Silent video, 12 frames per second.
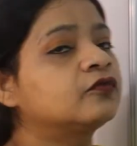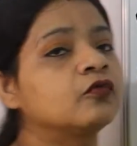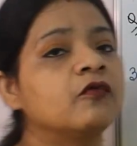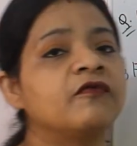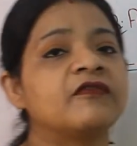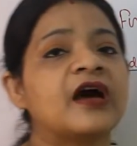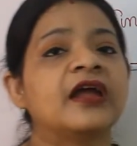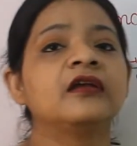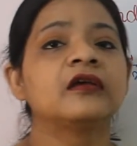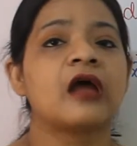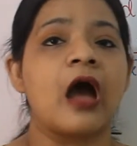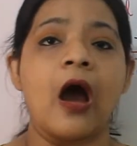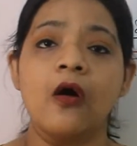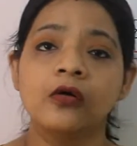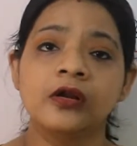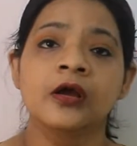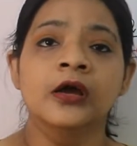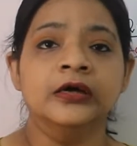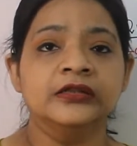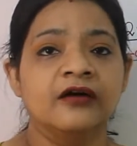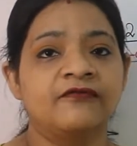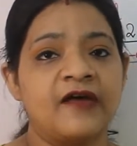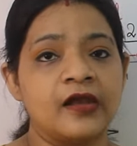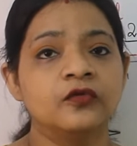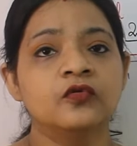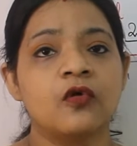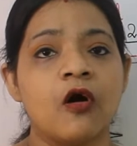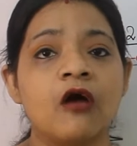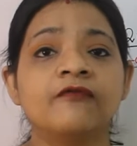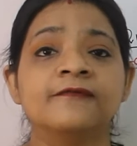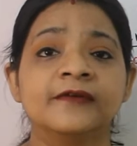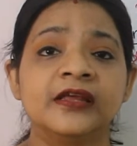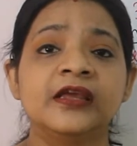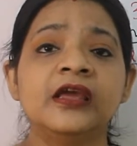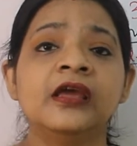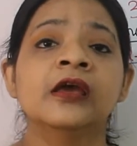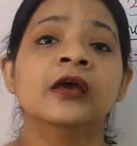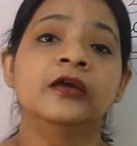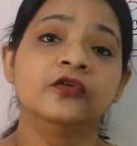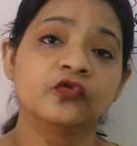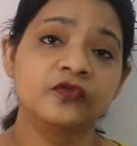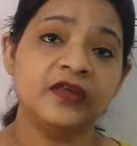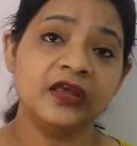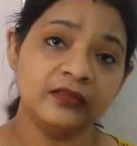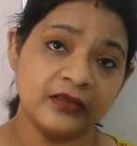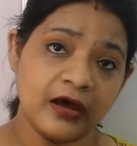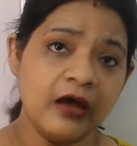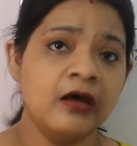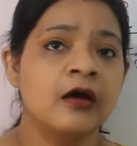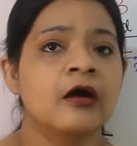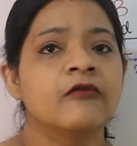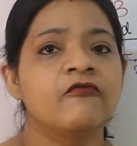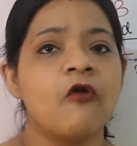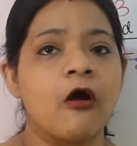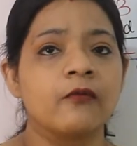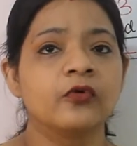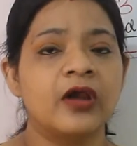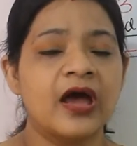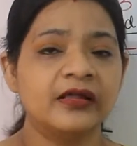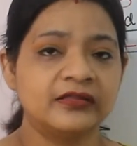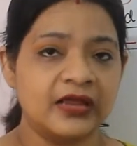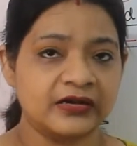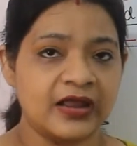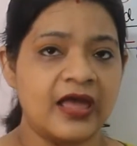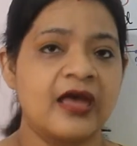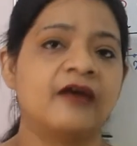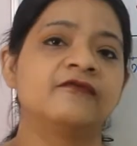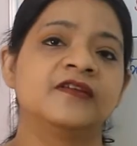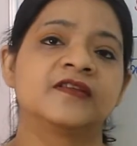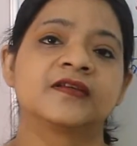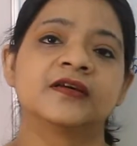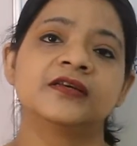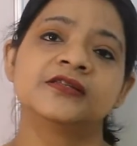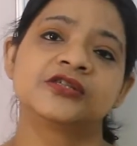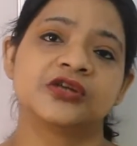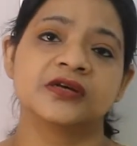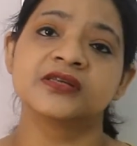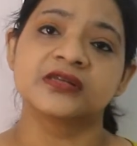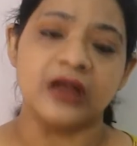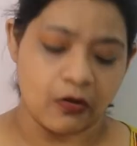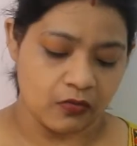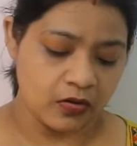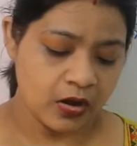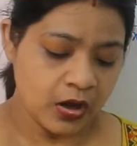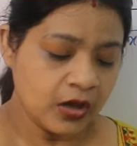is to find out the value of d using the formula that I have discussed just now.